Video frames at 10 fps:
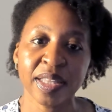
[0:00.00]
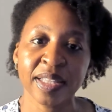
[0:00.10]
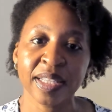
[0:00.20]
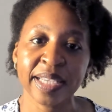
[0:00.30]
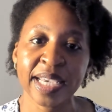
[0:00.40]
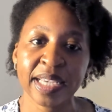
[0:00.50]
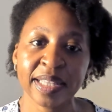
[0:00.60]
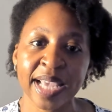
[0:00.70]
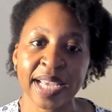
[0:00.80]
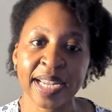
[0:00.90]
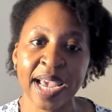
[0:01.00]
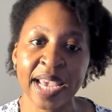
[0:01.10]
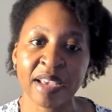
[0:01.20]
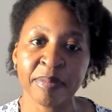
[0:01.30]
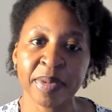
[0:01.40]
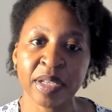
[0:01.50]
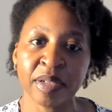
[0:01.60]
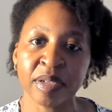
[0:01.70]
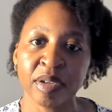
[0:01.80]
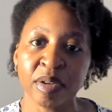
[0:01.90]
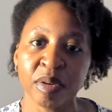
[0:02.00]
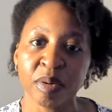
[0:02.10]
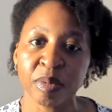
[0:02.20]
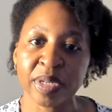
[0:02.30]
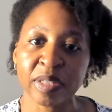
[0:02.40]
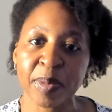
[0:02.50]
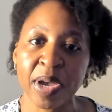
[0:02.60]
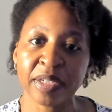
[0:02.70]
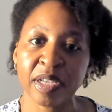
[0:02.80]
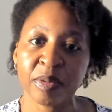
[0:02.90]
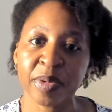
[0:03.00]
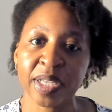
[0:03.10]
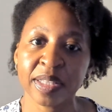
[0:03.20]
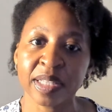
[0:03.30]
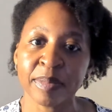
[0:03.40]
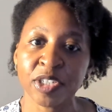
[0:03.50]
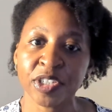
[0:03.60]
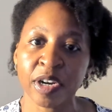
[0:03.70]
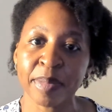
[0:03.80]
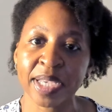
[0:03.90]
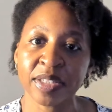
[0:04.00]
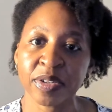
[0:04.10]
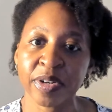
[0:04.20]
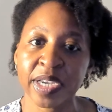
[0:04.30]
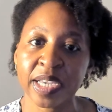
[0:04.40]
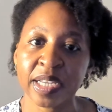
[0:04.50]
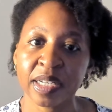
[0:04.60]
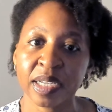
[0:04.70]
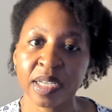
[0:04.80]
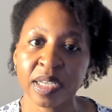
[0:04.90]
the link that I have been responding with. Let me share my screen.